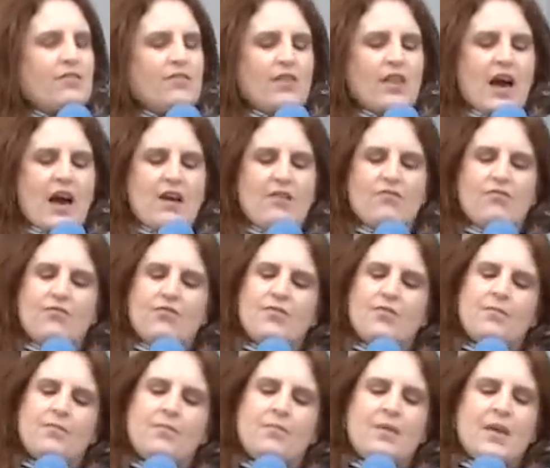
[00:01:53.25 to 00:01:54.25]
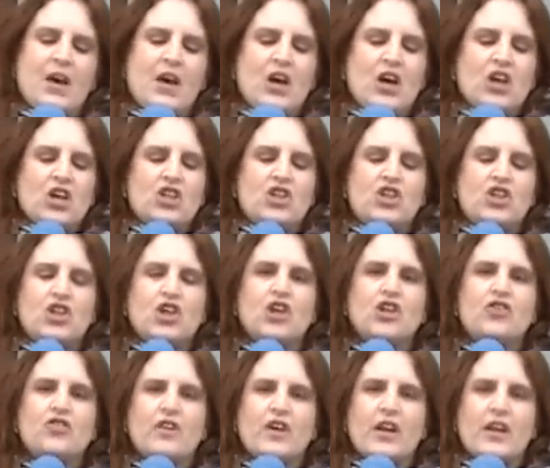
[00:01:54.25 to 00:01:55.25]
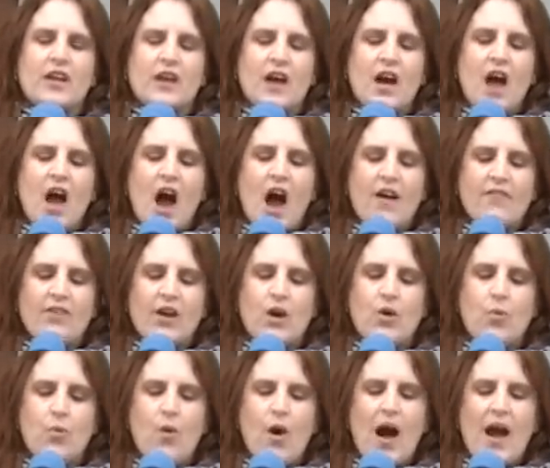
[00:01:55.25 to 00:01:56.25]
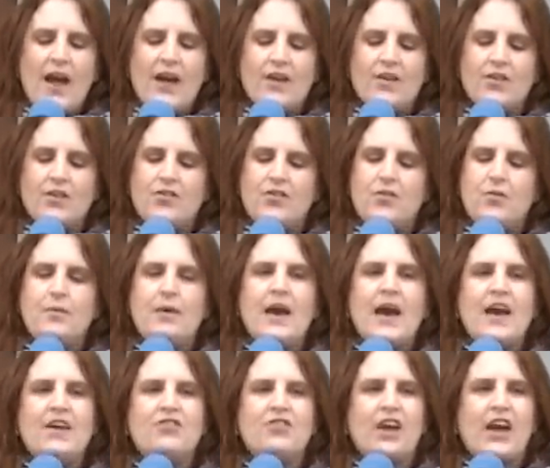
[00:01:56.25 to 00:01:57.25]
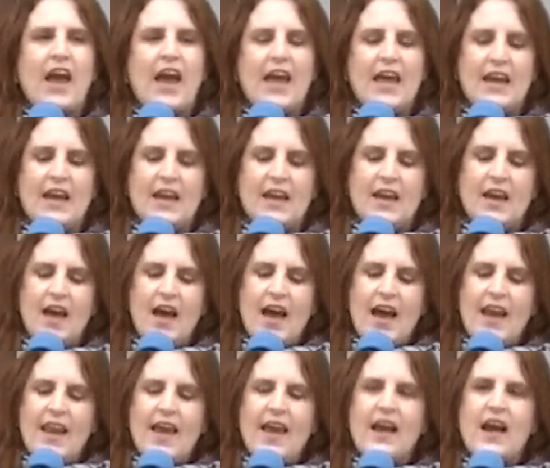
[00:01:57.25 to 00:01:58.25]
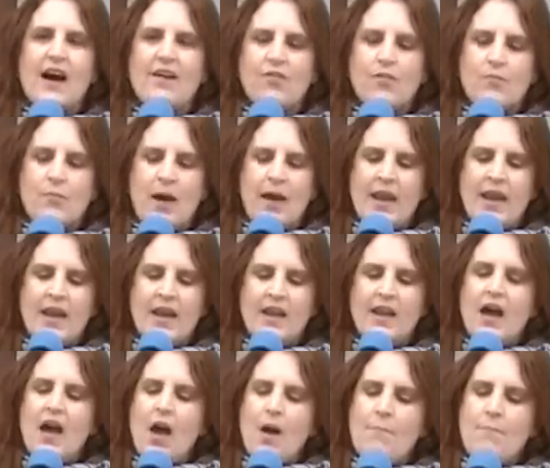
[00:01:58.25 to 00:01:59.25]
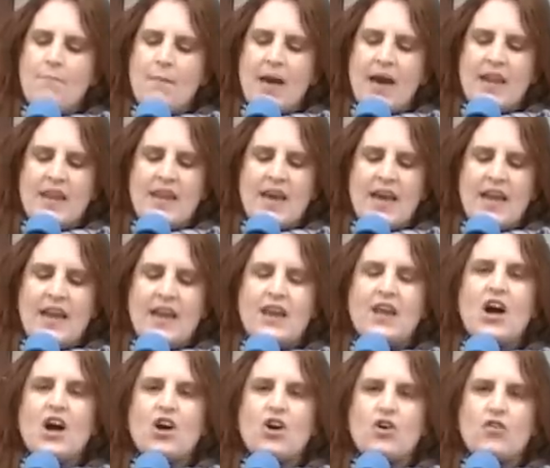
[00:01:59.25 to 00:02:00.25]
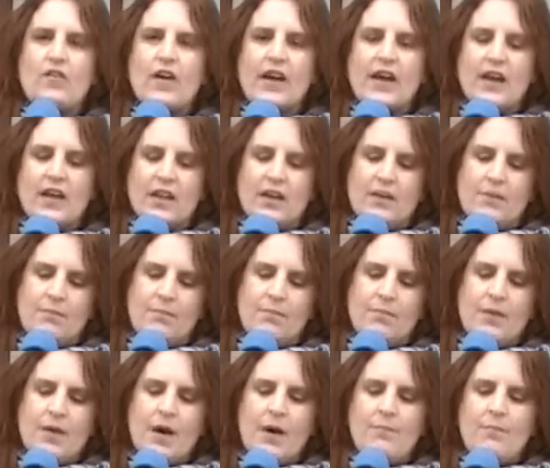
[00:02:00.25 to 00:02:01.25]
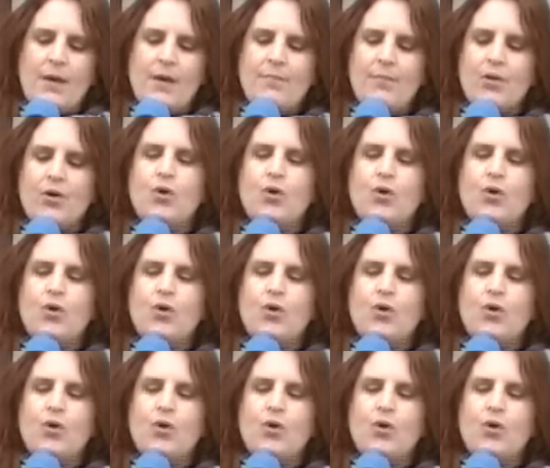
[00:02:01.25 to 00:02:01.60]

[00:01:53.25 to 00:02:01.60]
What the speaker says: of life. Children are required to be educated in a government-mandated curriculum. People